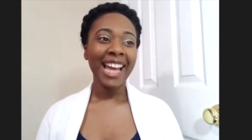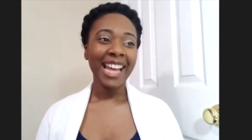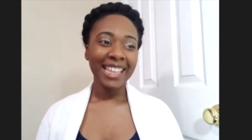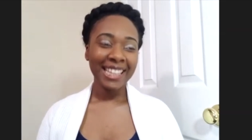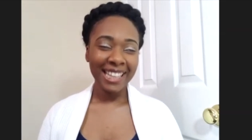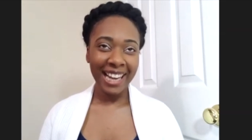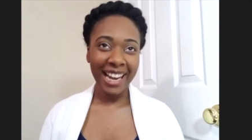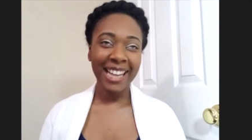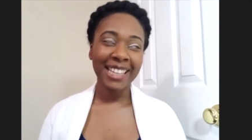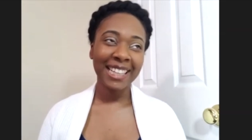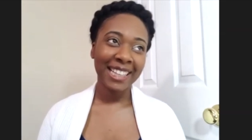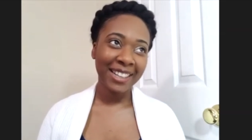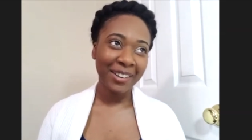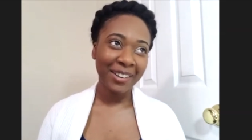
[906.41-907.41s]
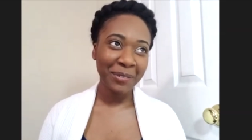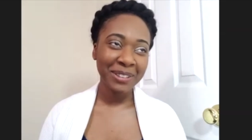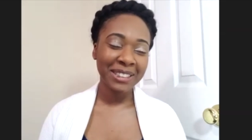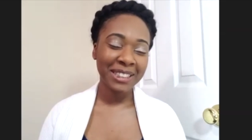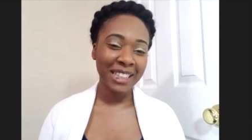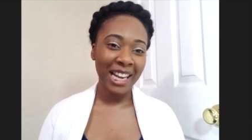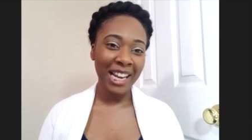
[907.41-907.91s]
Yeah, and then I was
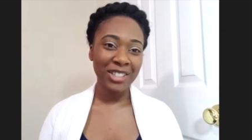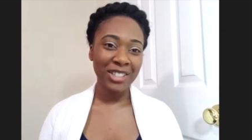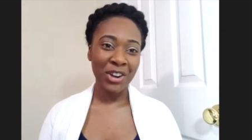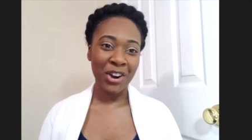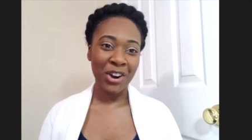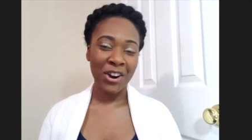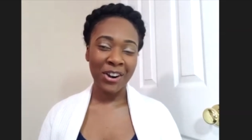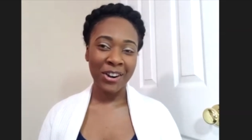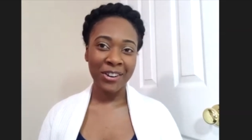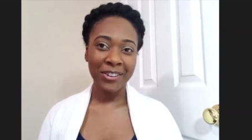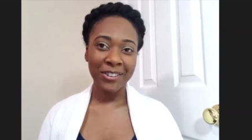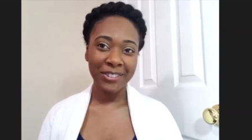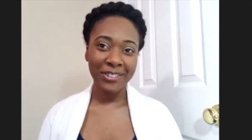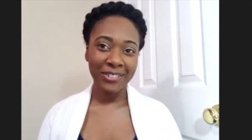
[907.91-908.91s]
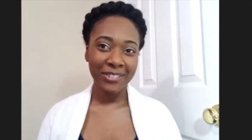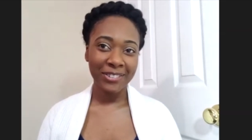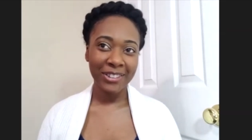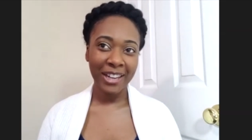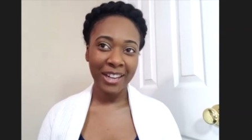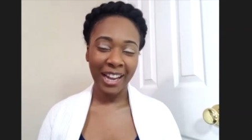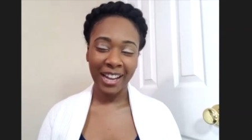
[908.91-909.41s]
in HR
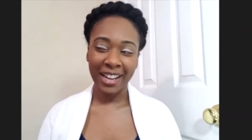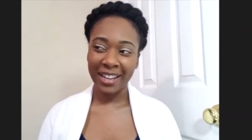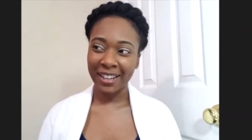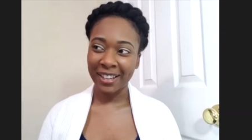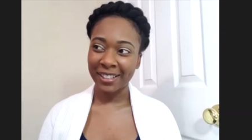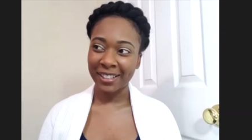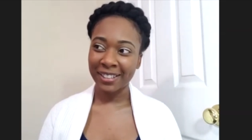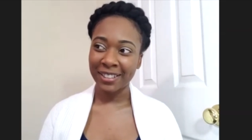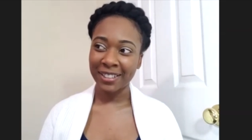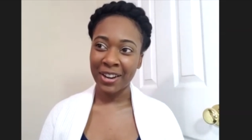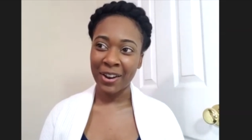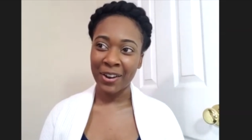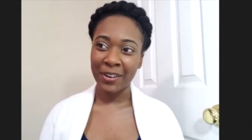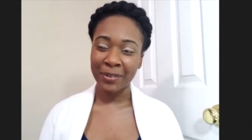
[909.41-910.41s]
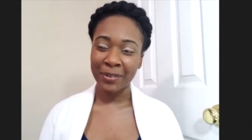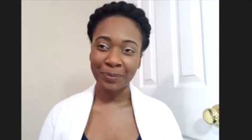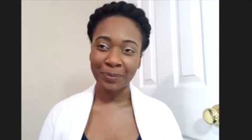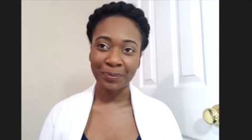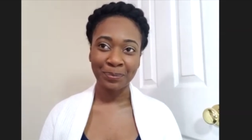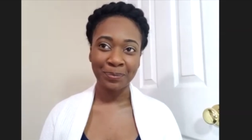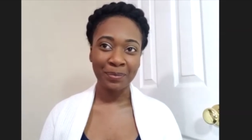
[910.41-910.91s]
and
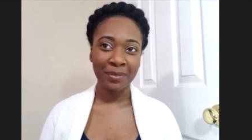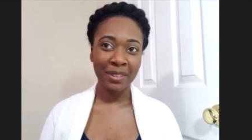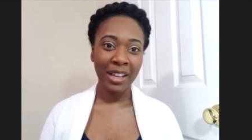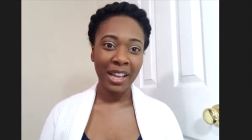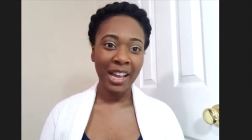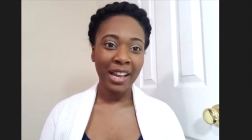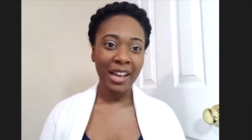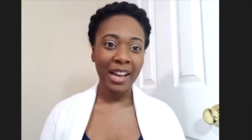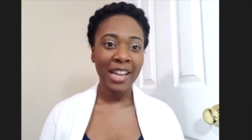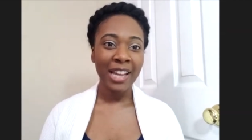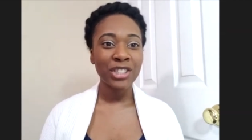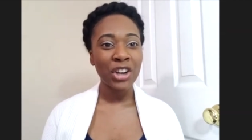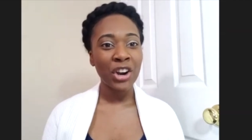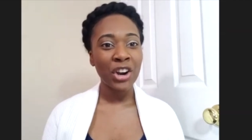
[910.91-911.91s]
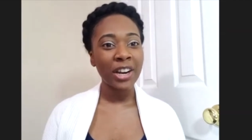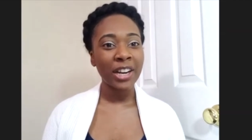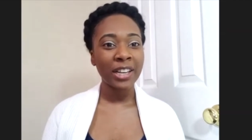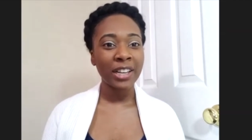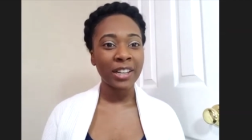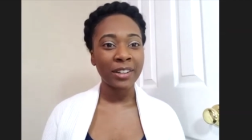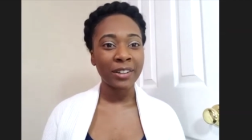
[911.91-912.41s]
um, HR
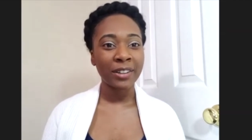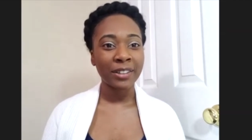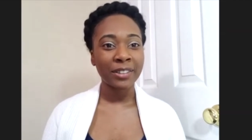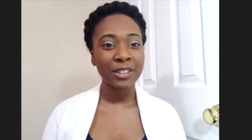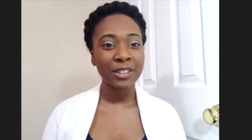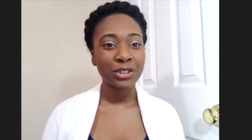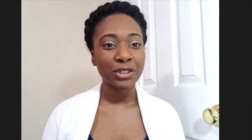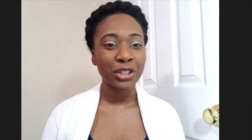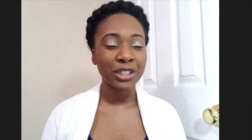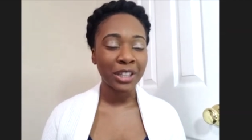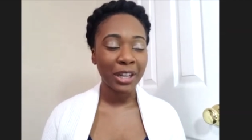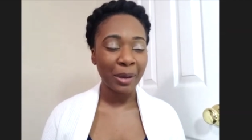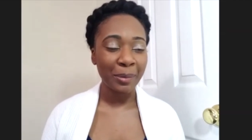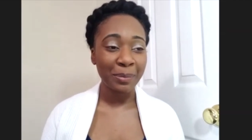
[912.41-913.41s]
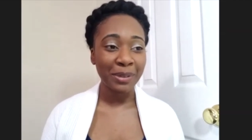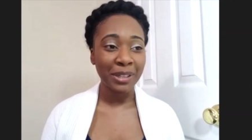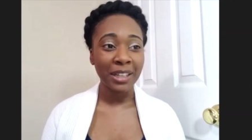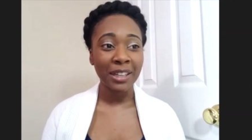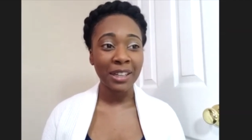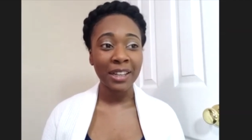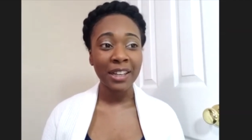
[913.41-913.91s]
in a construction
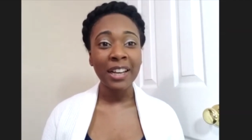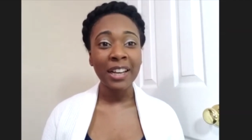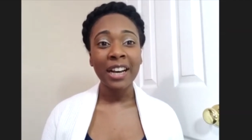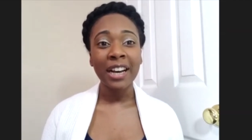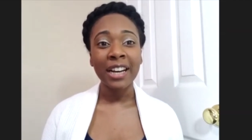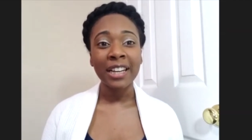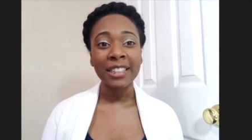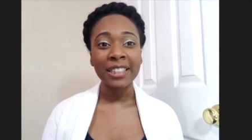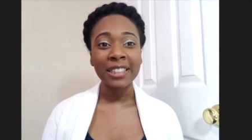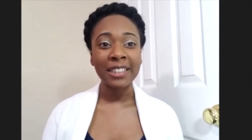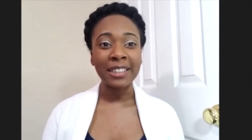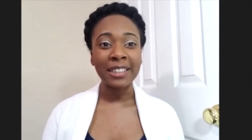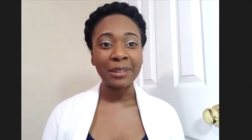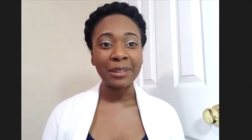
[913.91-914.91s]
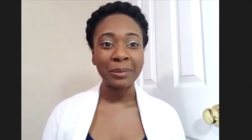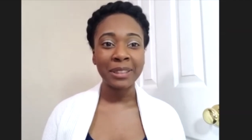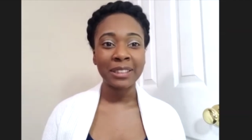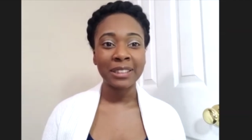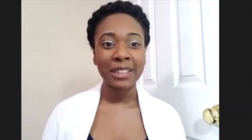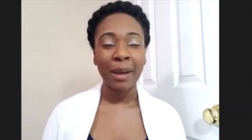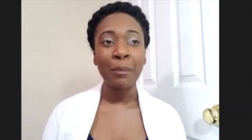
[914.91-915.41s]
company. I did a little bit
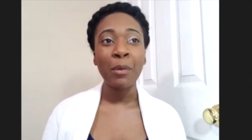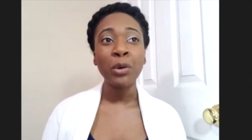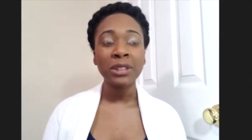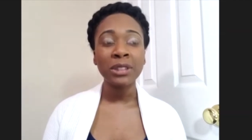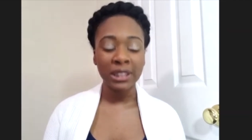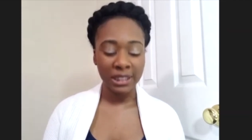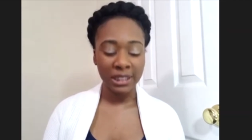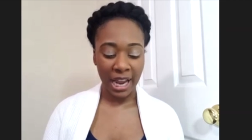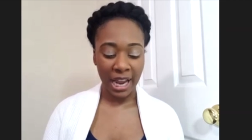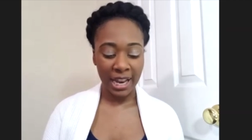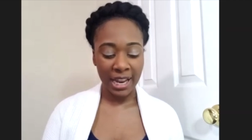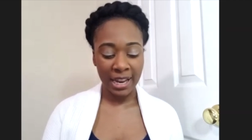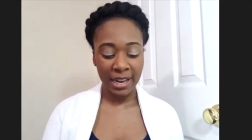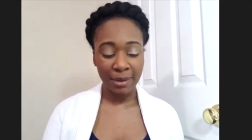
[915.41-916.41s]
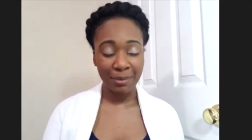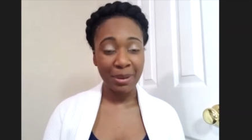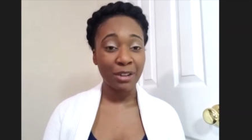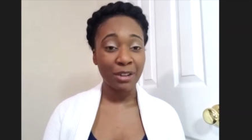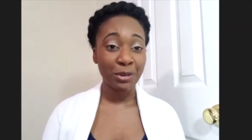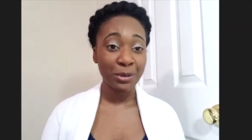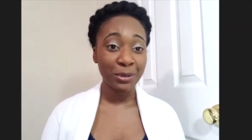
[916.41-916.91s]
of that, mostly that and
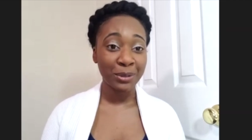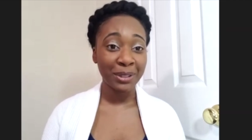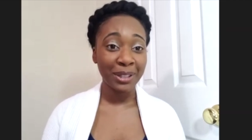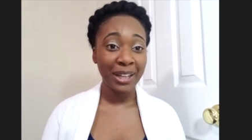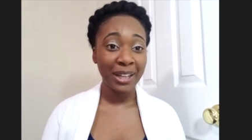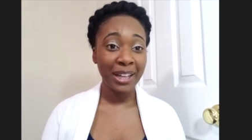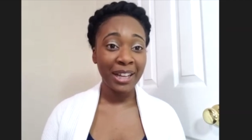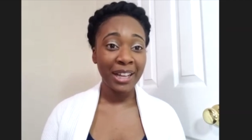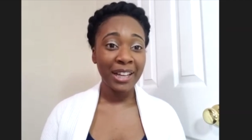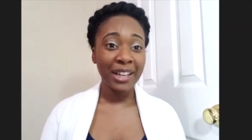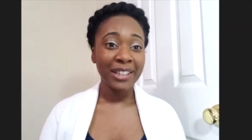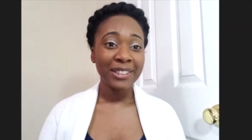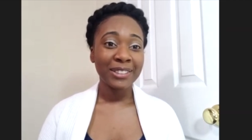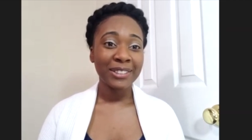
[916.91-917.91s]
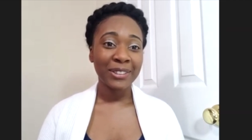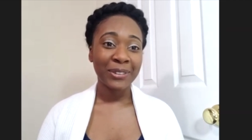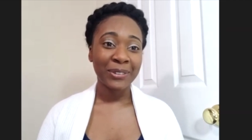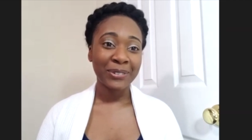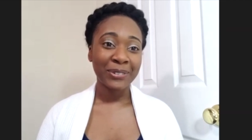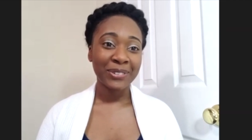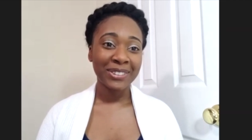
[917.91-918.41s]
payroll.
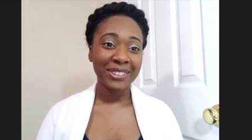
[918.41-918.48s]
So